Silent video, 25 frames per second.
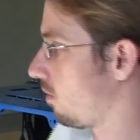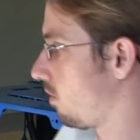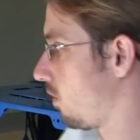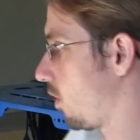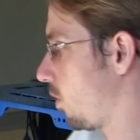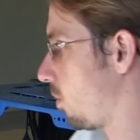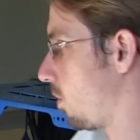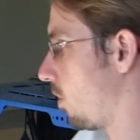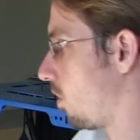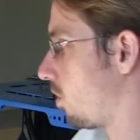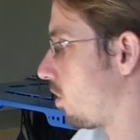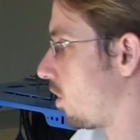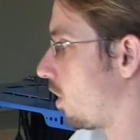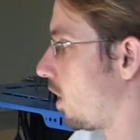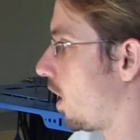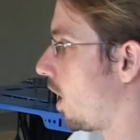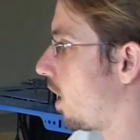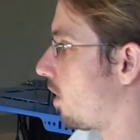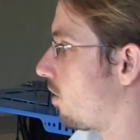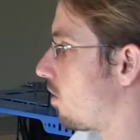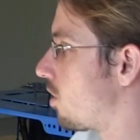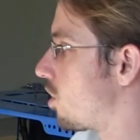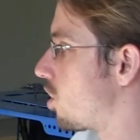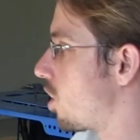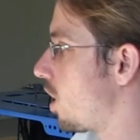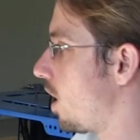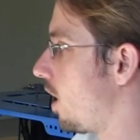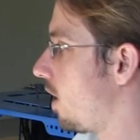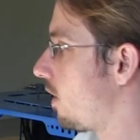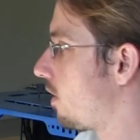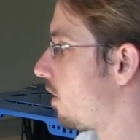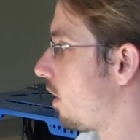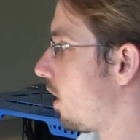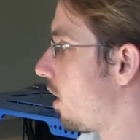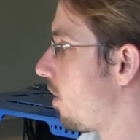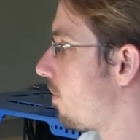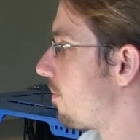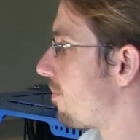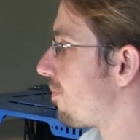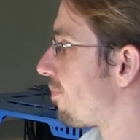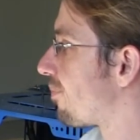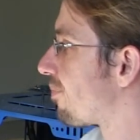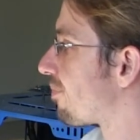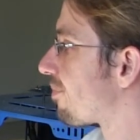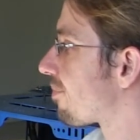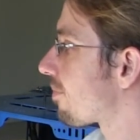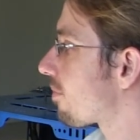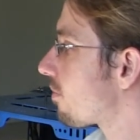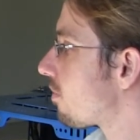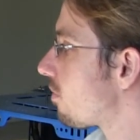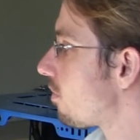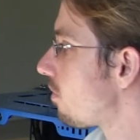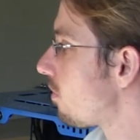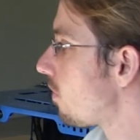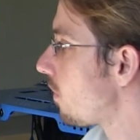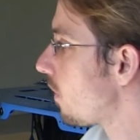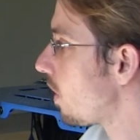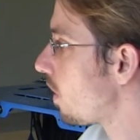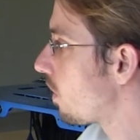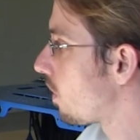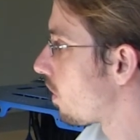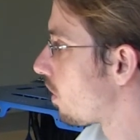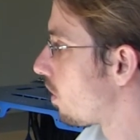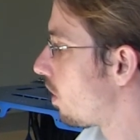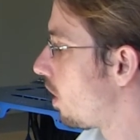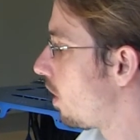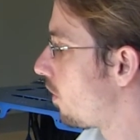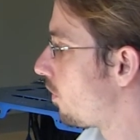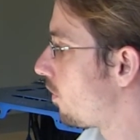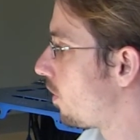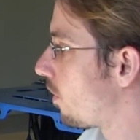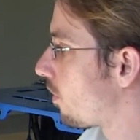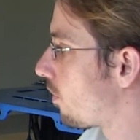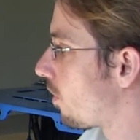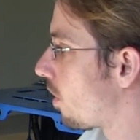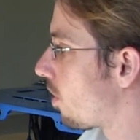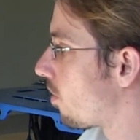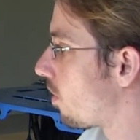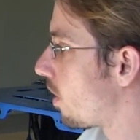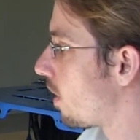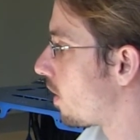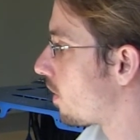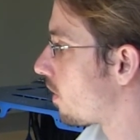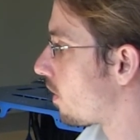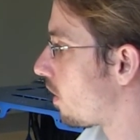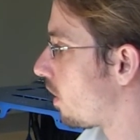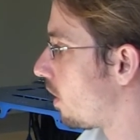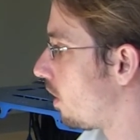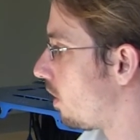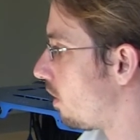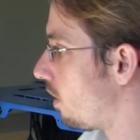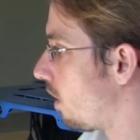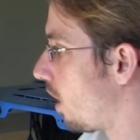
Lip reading: spoken language Italy. So if you're from Italy,